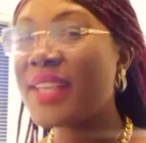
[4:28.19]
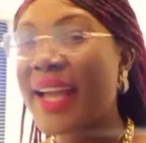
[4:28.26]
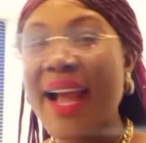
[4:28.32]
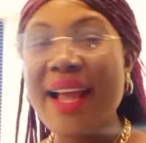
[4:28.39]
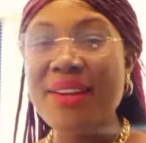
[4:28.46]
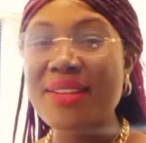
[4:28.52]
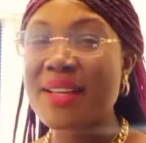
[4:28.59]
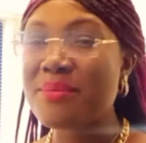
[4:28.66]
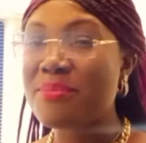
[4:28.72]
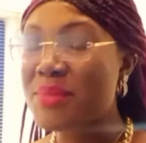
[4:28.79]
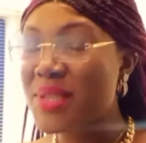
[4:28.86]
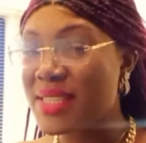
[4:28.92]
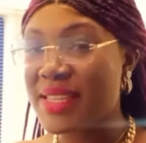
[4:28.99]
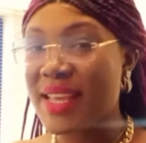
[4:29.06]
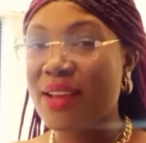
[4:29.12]
Another
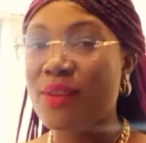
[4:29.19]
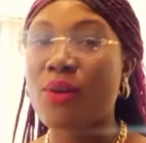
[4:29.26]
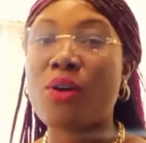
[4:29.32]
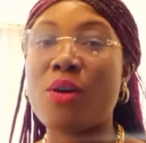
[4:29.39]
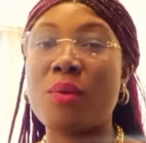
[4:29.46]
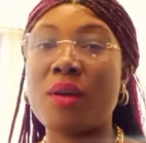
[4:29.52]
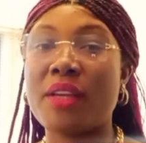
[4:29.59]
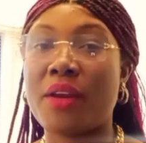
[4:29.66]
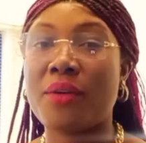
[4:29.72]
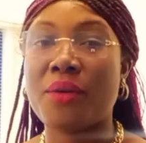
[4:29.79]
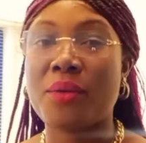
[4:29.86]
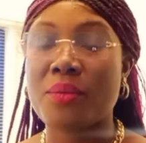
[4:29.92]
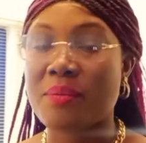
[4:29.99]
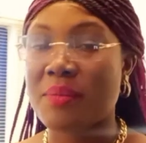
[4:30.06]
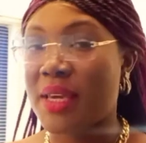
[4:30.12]
mistake or common error
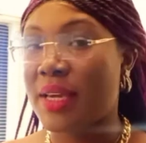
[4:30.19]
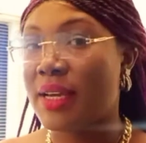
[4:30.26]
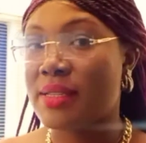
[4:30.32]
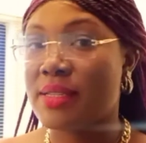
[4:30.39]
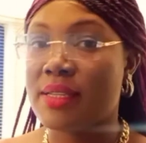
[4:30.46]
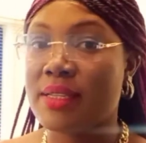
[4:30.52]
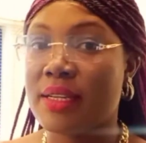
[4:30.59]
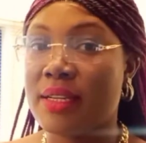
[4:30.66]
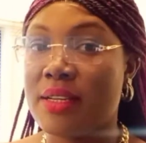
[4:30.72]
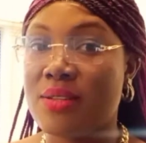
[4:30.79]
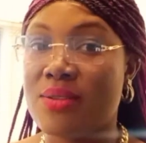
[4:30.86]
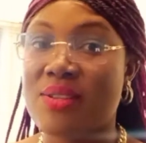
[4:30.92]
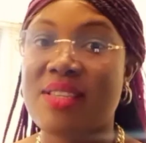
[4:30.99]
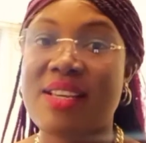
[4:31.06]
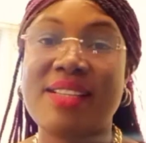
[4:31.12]
we make as
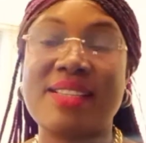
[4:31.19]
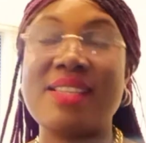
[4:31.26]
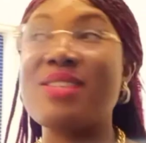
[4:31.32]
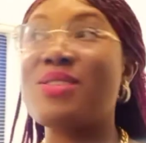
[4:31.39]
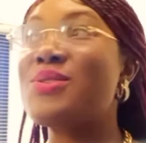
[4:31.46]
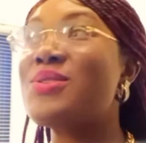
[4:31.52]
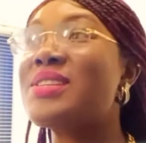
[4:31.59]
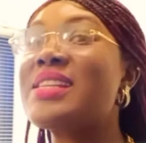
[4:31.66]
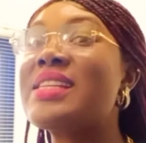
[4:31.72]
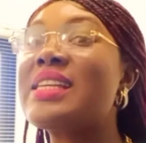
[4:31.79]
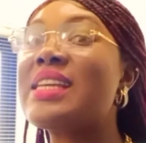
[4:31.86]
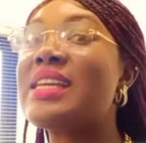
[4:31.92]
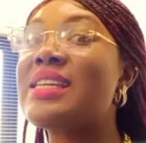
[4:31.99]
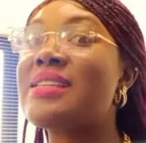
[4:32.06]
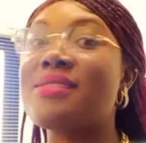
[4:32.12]
internet users is using
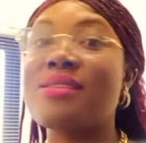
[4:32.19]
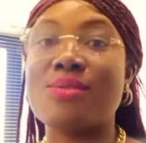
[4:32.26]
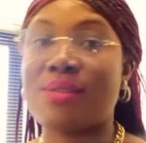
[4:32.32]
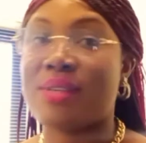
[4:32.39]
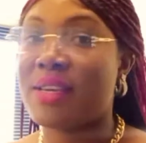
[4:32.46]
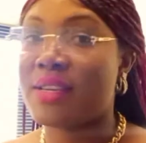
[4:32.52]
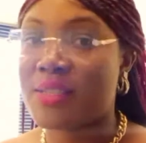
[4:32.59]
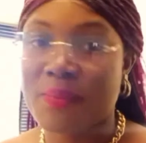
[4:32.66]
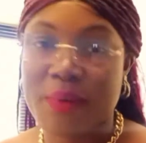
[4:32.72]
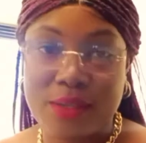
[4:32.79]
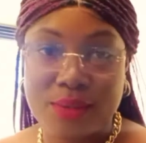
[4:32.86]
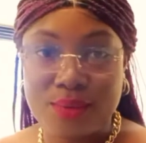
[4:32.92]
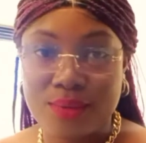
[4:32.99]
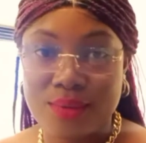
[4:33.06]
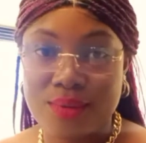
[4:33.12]
easy to guess
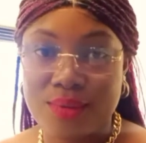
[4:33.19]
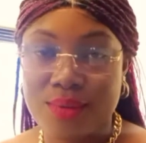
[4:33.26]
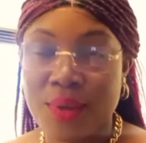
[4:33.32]
password.